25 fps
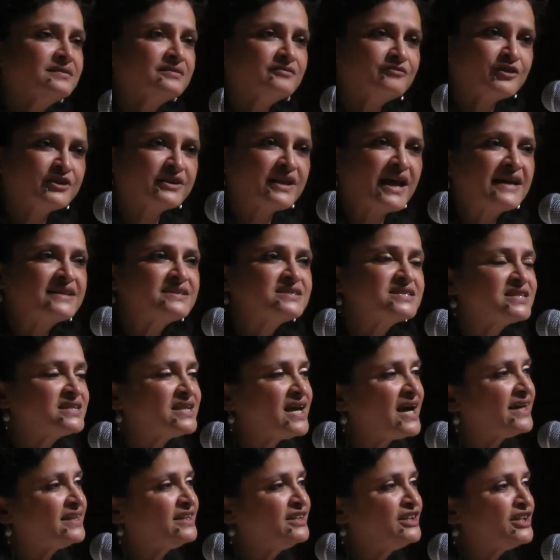for
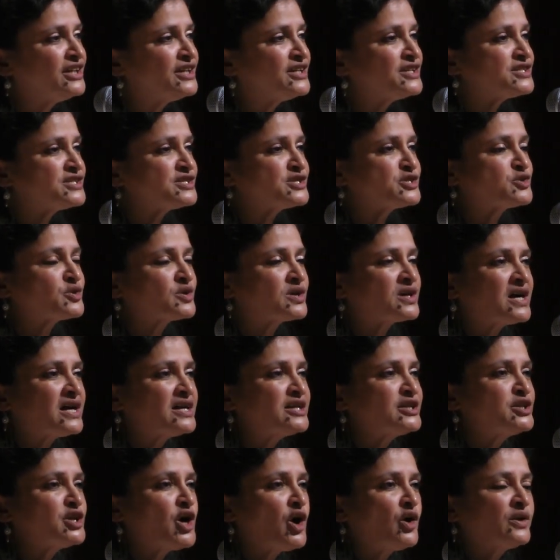99 years to
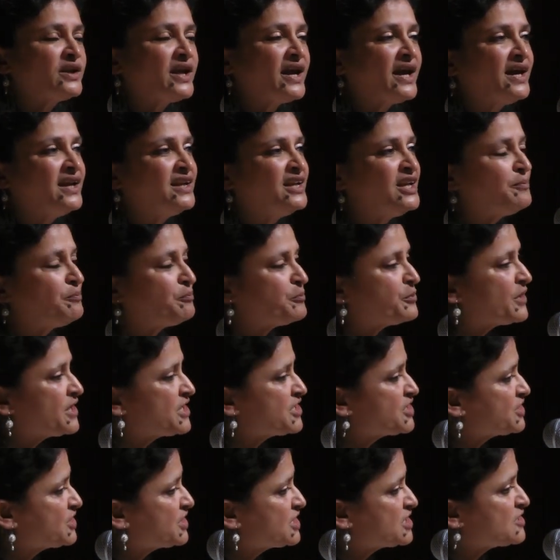cut down any
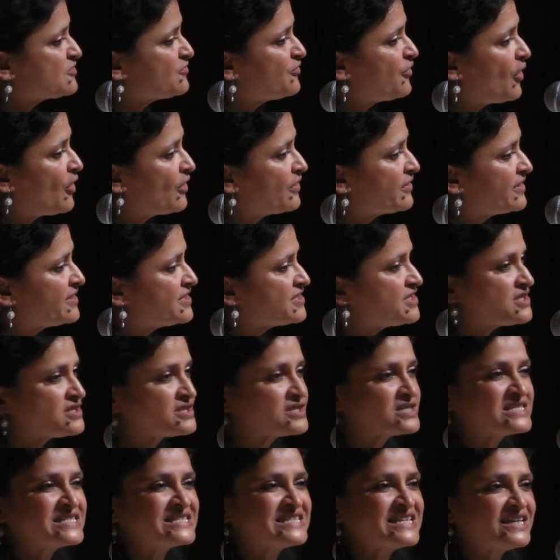precious
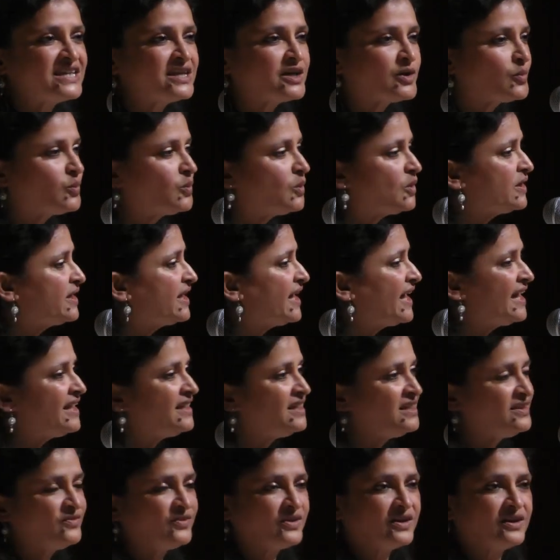forest, teak, wood,
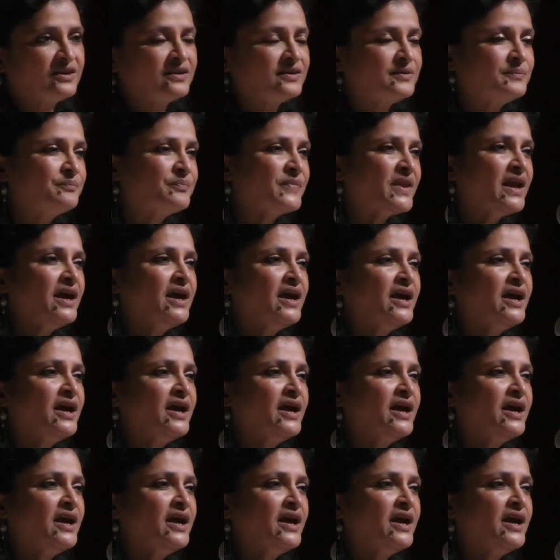anything.